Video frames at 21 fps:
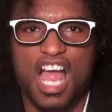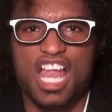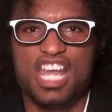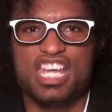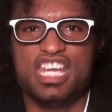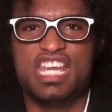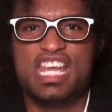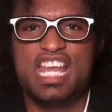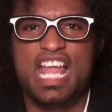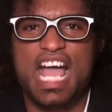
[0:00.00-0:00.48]

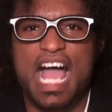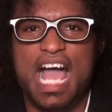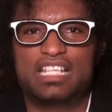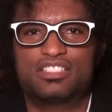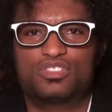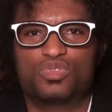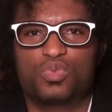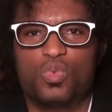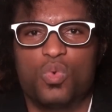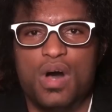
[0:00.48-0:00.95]

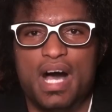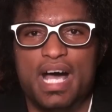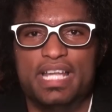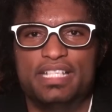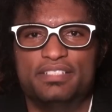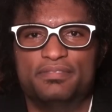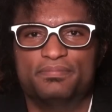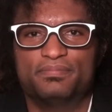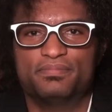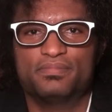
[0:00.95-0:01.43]
Next
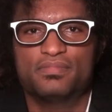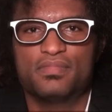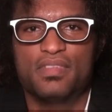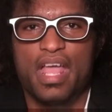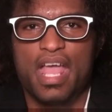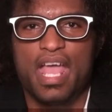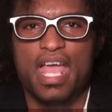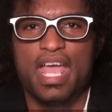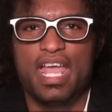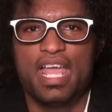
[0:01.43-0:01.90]
one
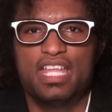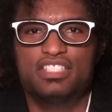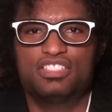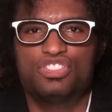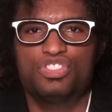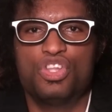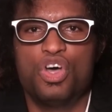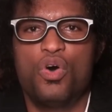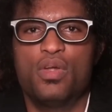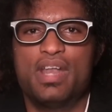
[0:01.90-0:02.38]
is
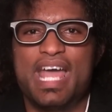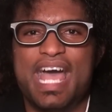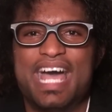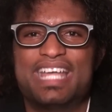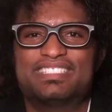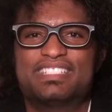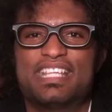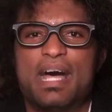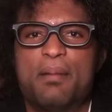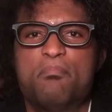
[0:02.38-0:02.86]
known
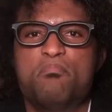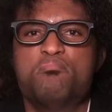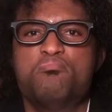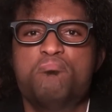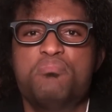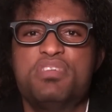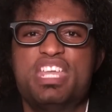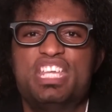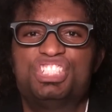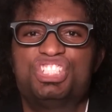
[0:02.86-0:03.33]
as the
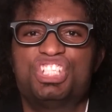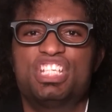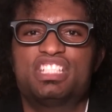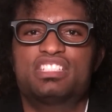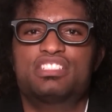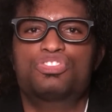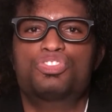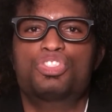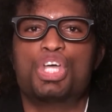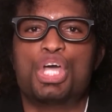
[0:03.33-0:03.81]

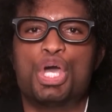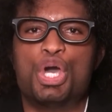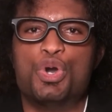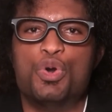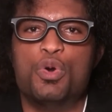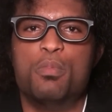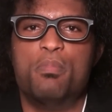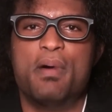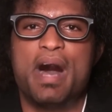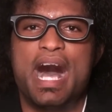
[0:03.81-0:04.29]
midget
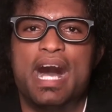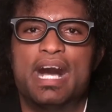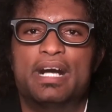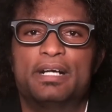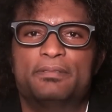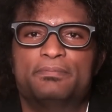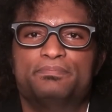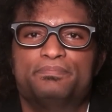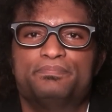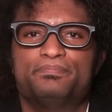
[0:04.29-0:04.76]
tuba,
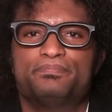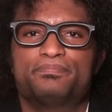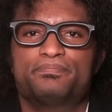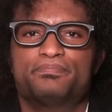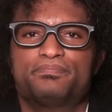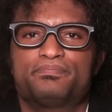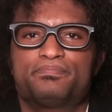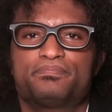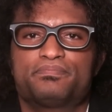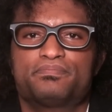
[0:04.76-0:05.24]

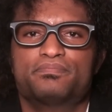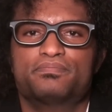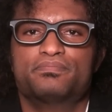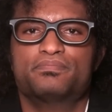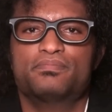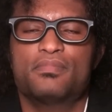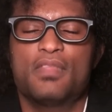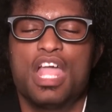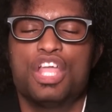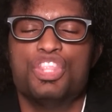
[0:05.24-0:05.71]

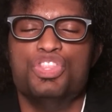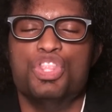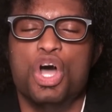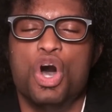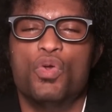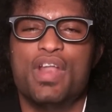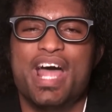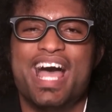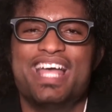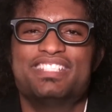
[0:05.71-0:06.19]

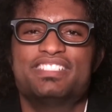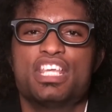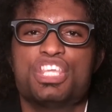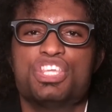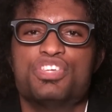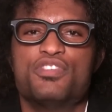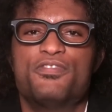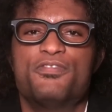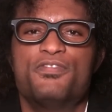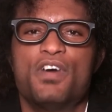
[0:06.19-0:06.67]
known as the
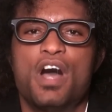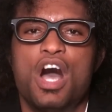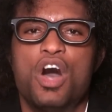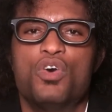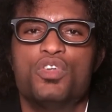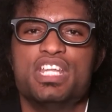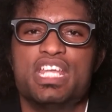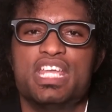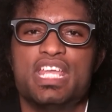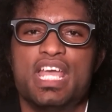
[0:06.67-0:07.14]

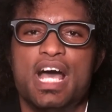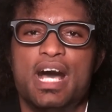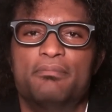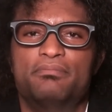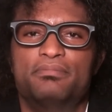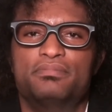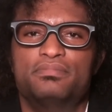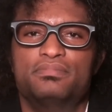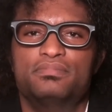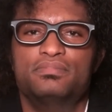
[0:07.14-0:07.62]

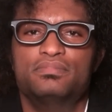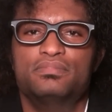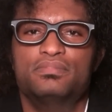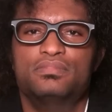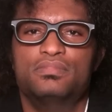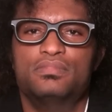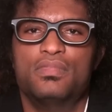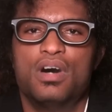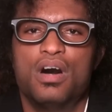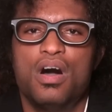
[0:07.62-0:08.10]
euphonium,
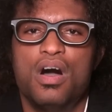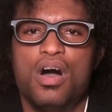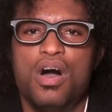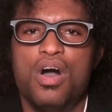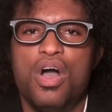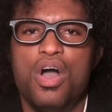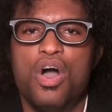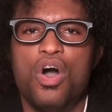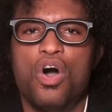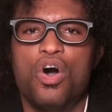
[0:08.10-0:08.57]

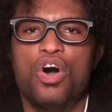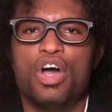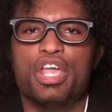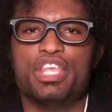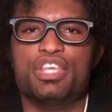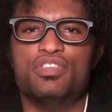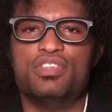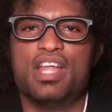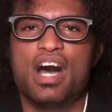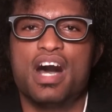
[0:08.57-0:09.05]
or
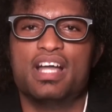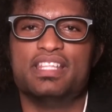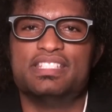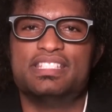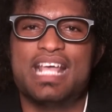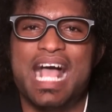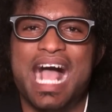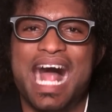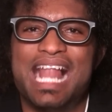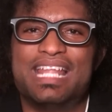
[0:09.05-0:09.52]
you
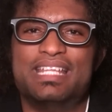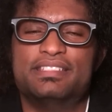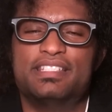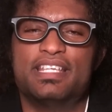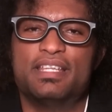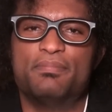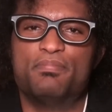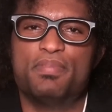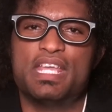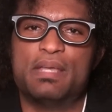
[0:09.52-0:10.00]

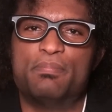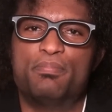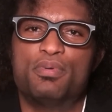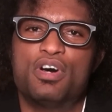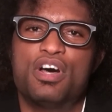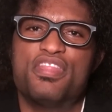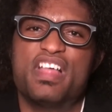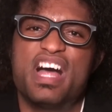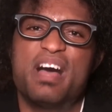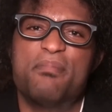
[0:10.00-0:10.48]
non-talented
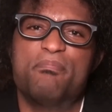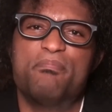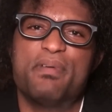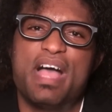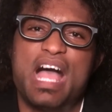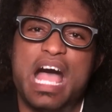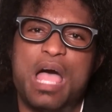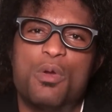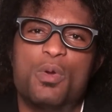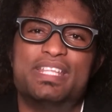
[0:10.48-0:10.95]
people, the
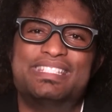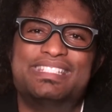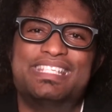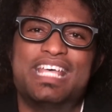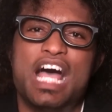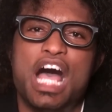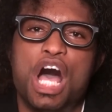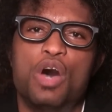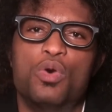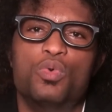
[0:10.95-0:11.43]

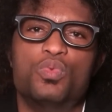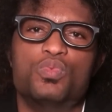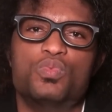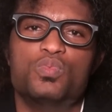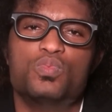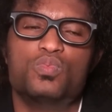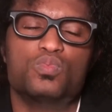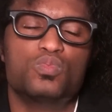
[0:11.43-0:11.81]
baritone.